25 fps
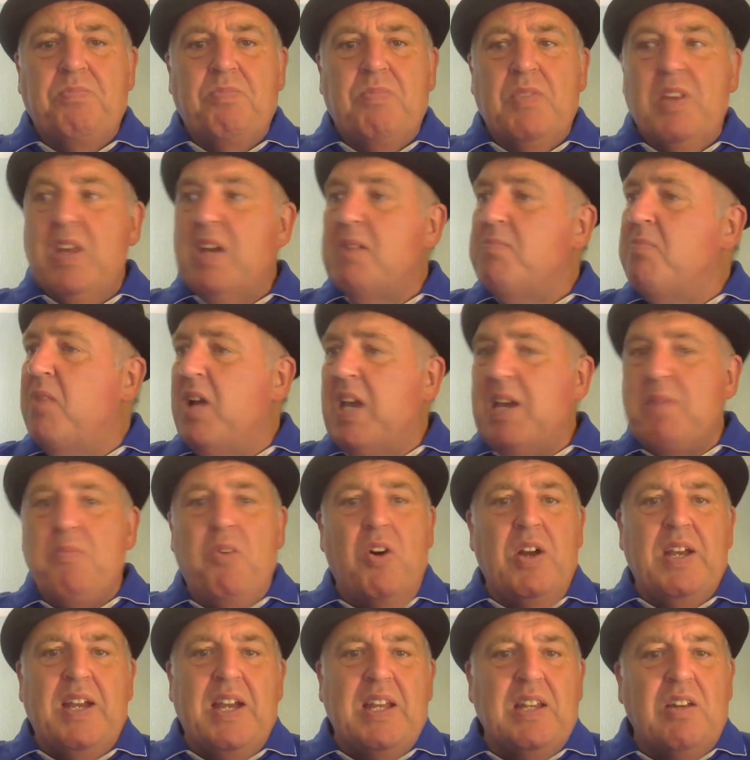And he
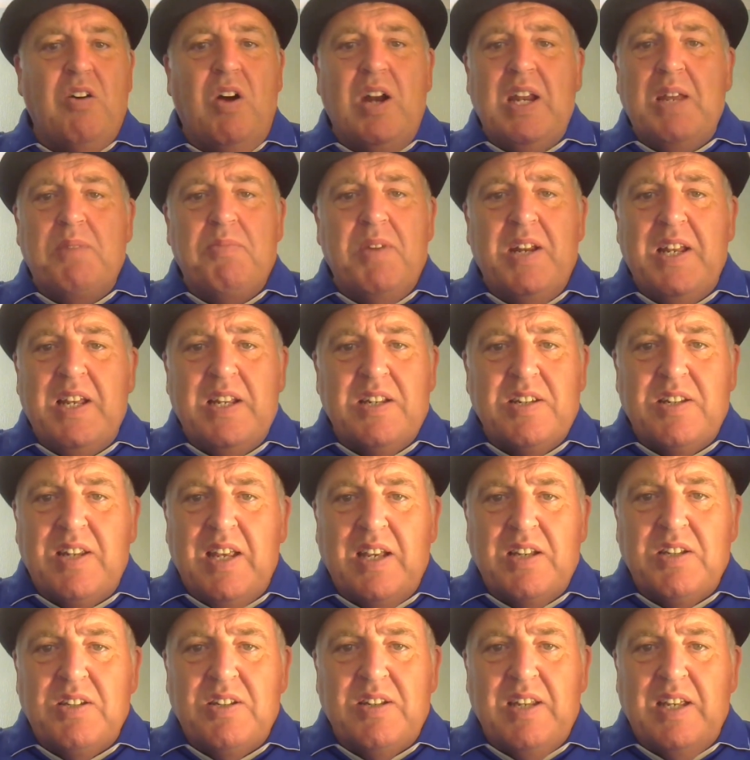might get 90 minutes
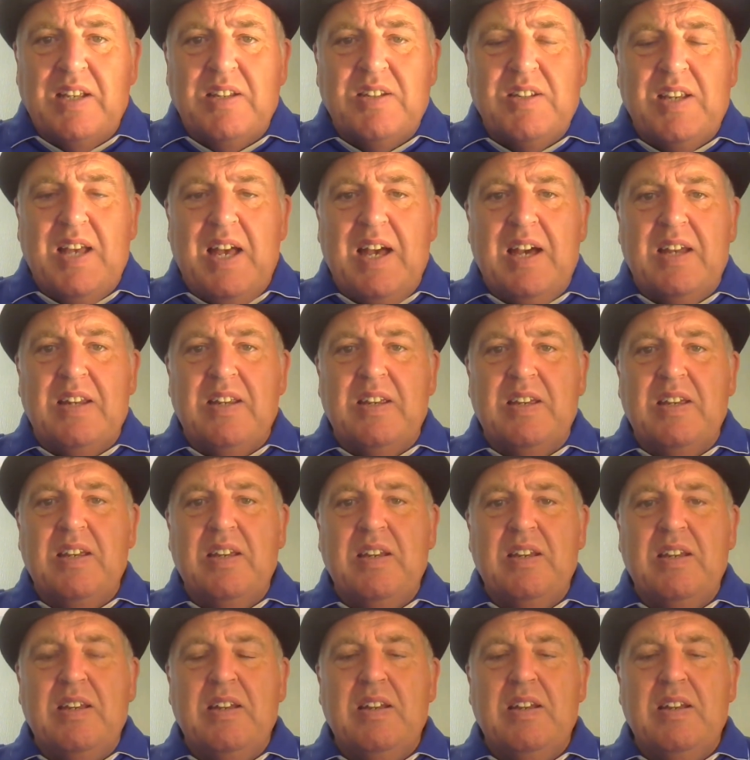next Saturday.